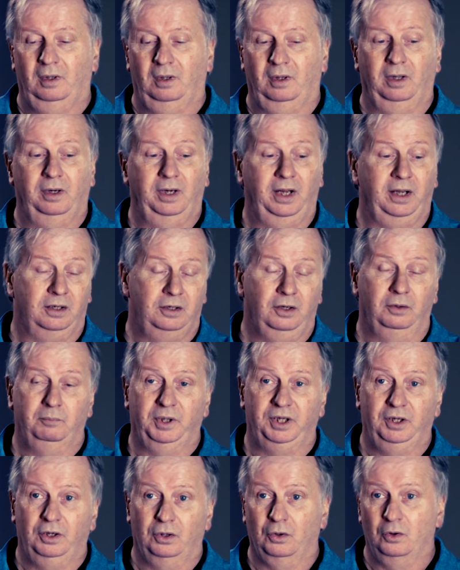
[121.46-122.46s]
And that can
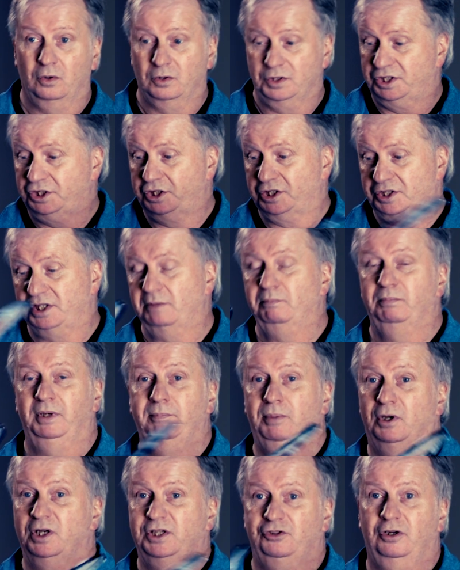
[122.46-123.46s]
be caused just simply
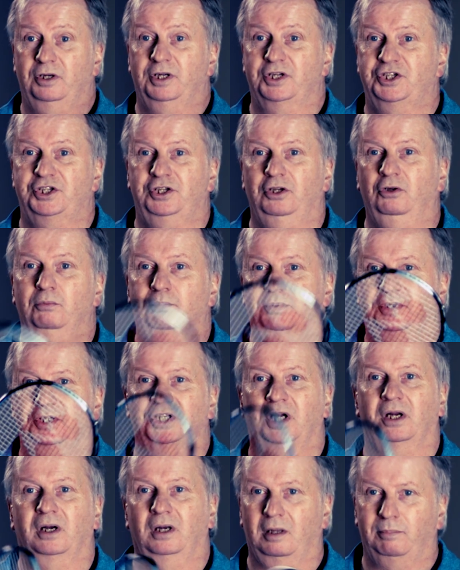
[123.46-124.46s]
by trying to scoop the
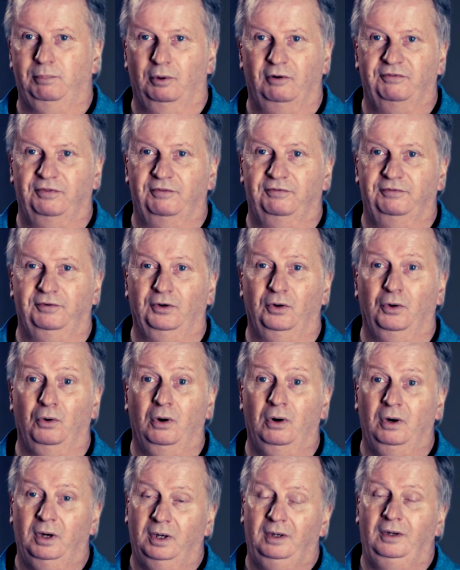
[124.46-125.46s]
shuttle up off the
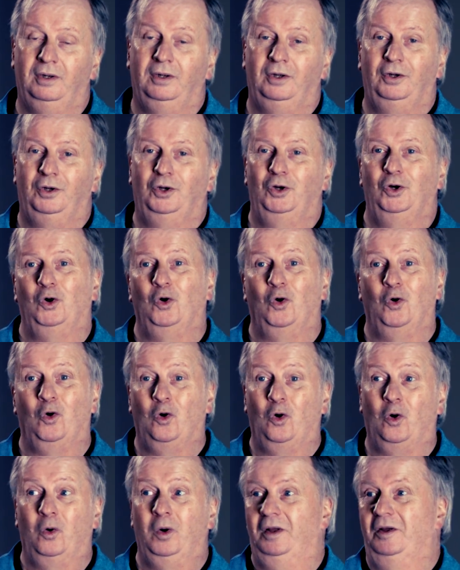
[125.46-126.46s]
floor,
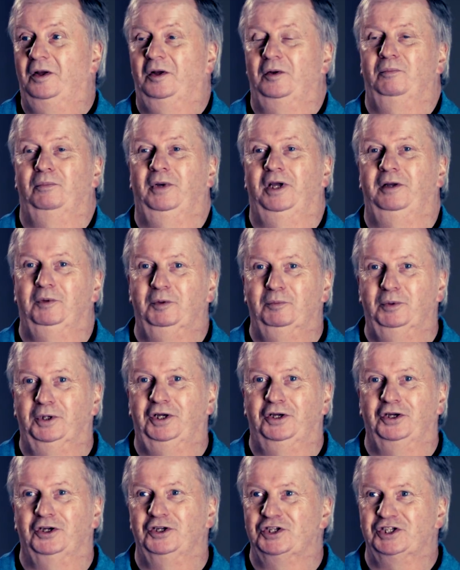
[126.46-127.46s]
or maybe
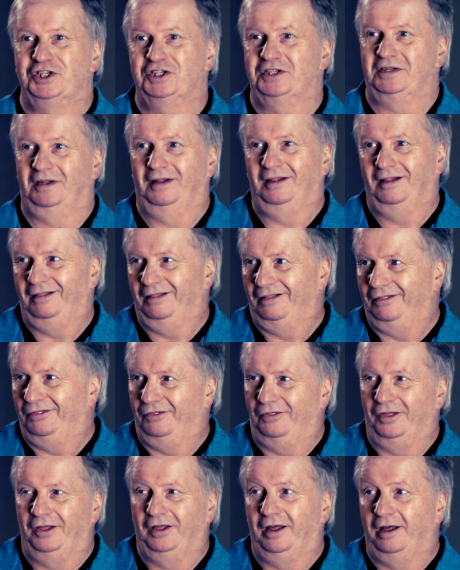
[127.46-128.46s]
because
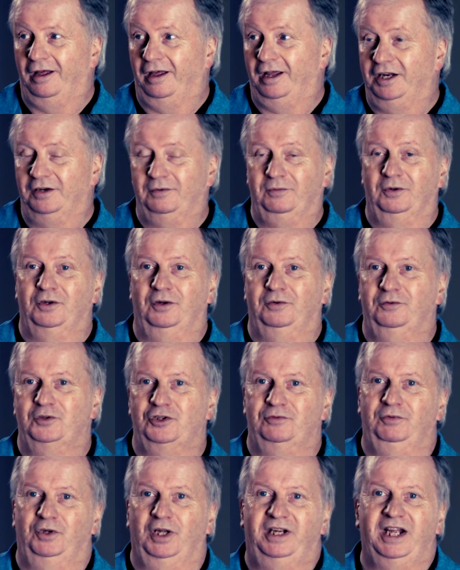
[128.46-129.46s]
the
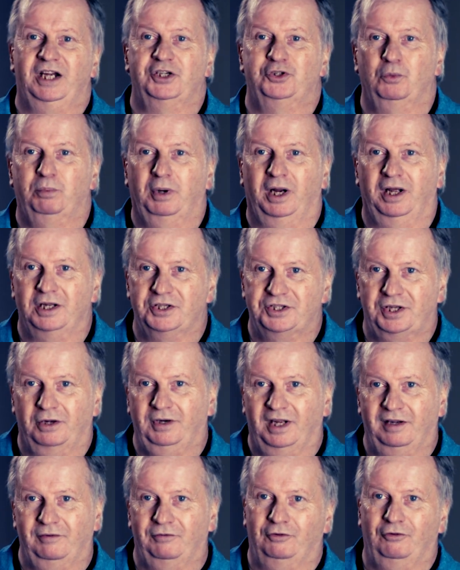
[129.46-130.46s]
casual players don't
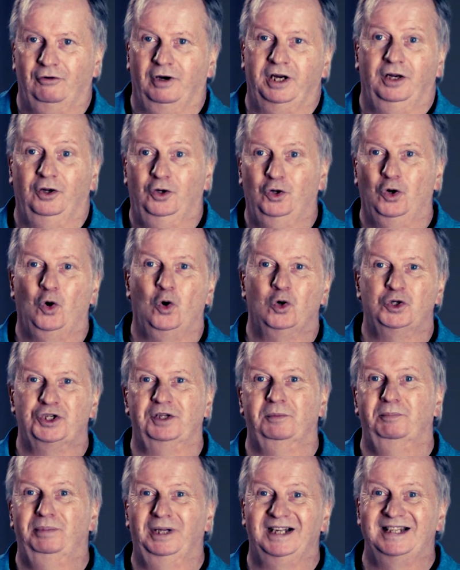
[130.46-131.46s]
have great core
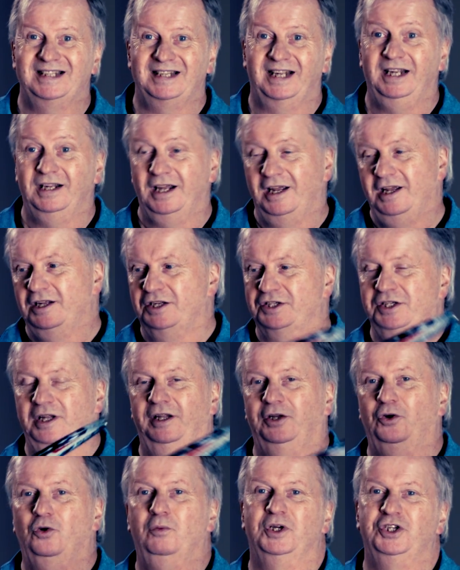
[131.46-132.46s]
stability, so
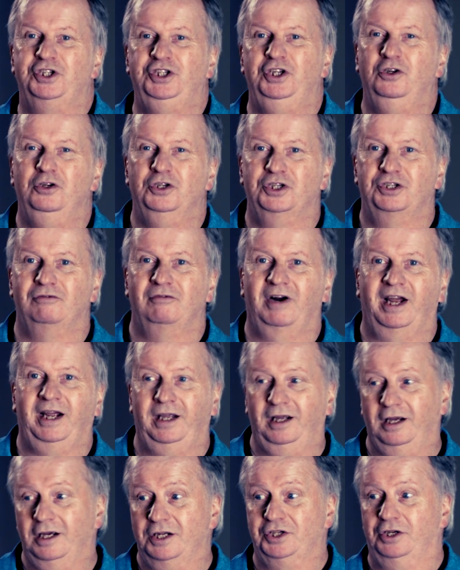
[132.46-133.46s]
they almost use the
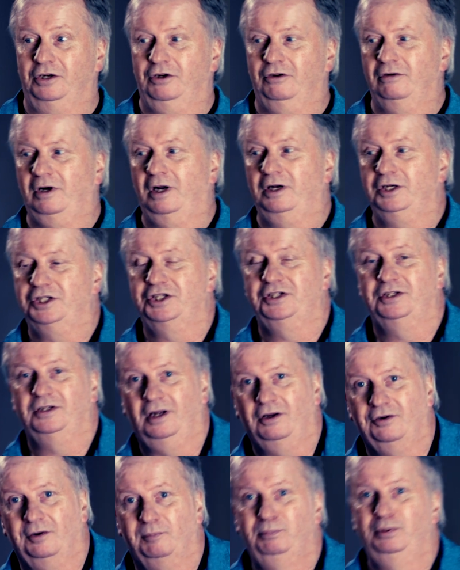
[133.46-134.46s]
racket as a crutch to
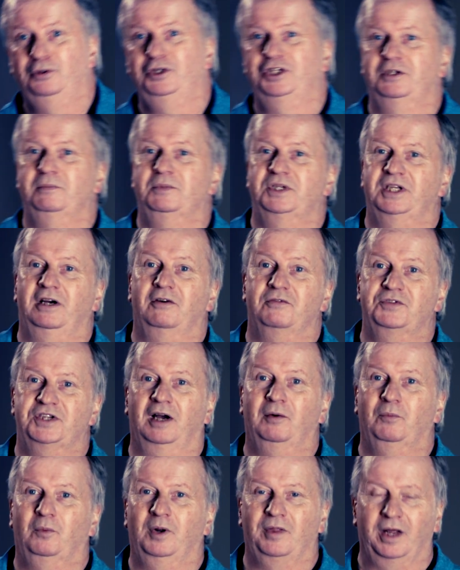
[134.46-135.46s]
kind of push themselves
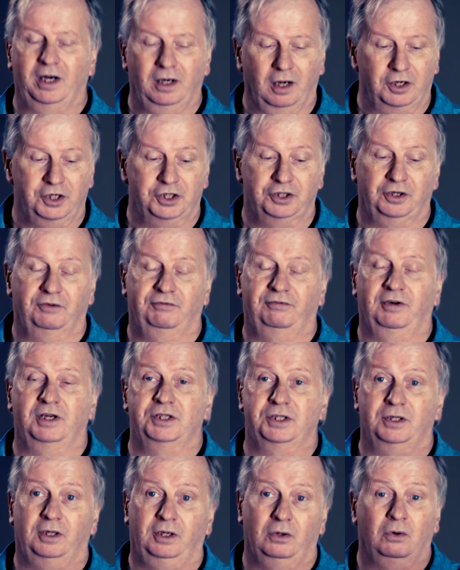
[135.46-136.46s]
up when they lunge at the front
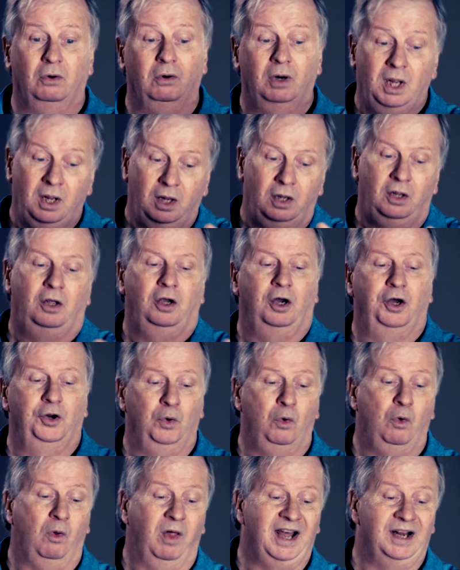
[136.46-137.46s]
of the court. And
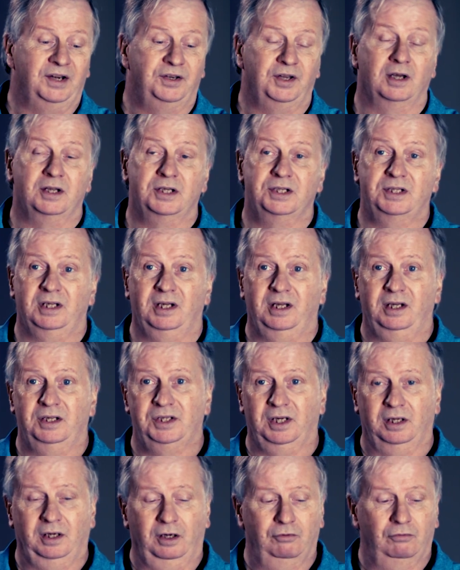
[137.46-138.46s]
all that does is
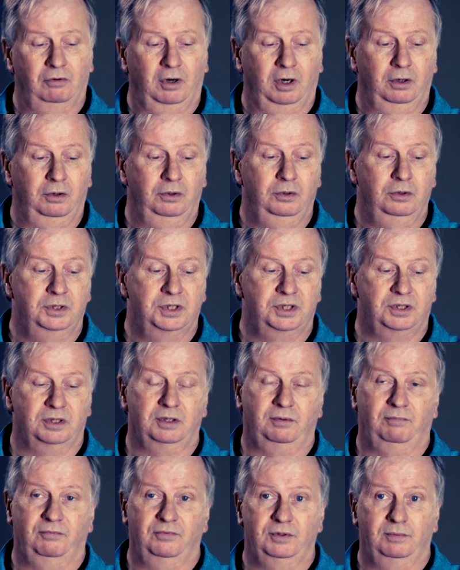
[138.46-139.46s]
it
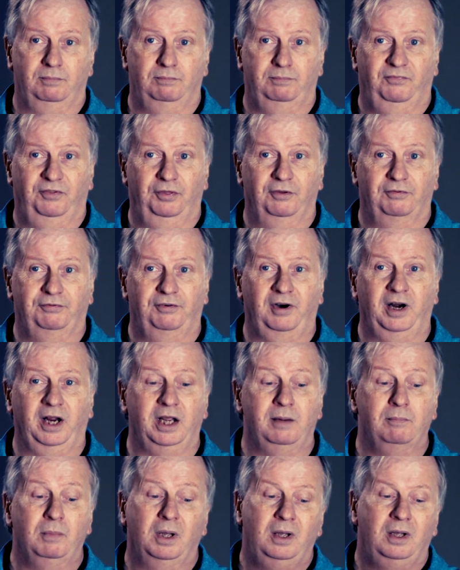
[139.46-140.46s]
erodes the
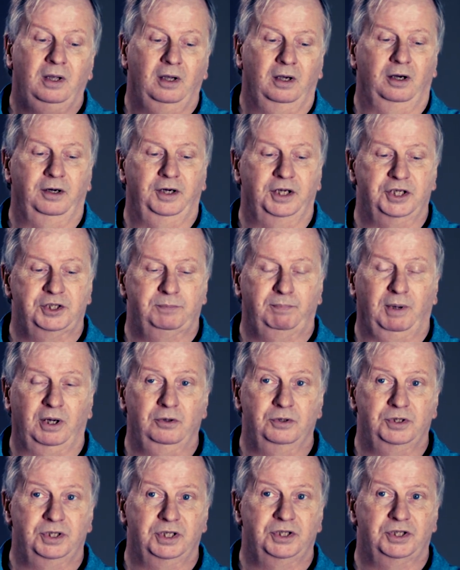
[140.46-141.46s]
frame and
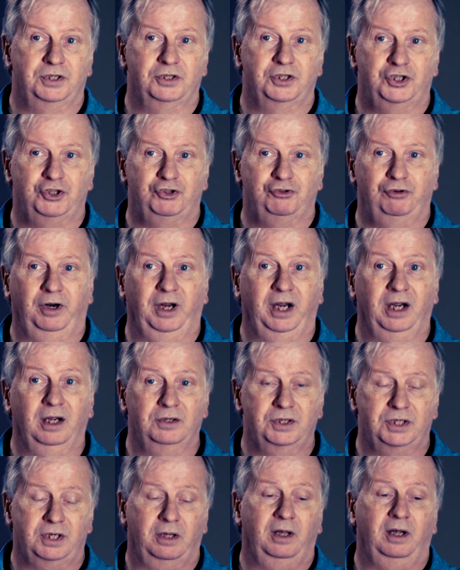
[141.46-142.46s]
exposes the string,
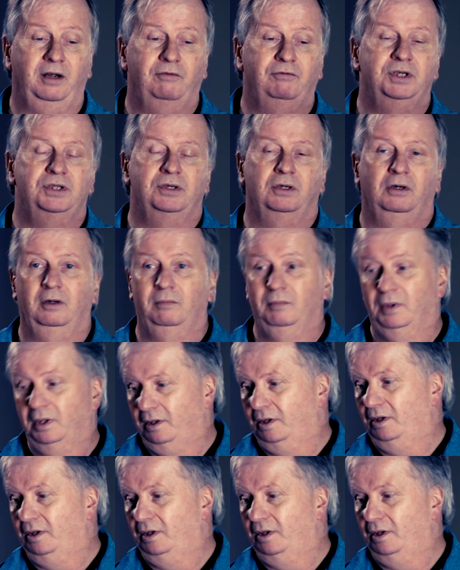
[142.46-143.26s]
so that every time